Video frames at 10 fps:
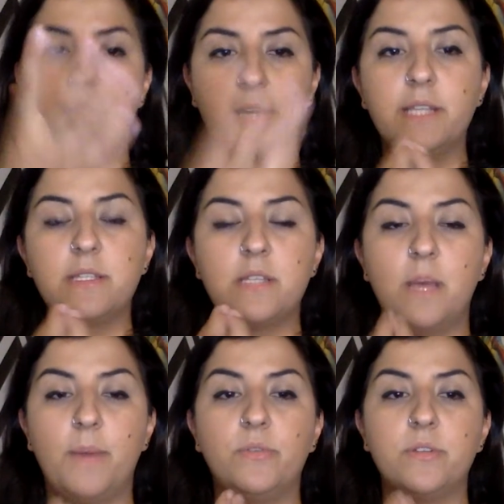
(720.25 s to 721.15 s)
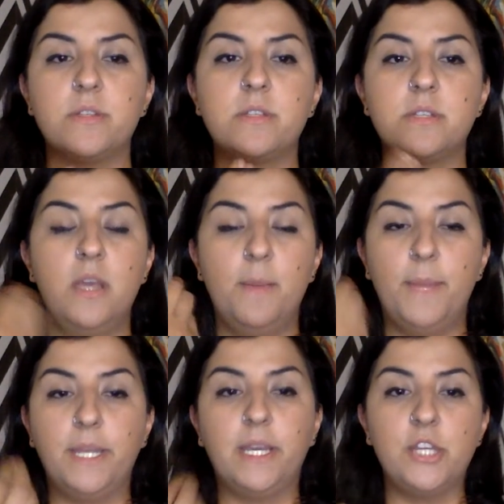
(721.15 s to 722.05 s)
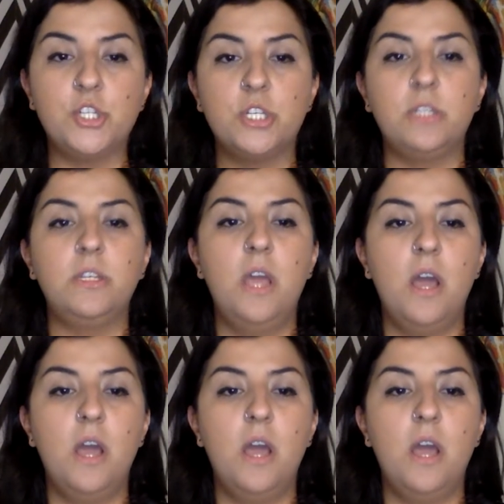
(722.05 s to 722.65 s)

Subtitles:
nuggets about this medication,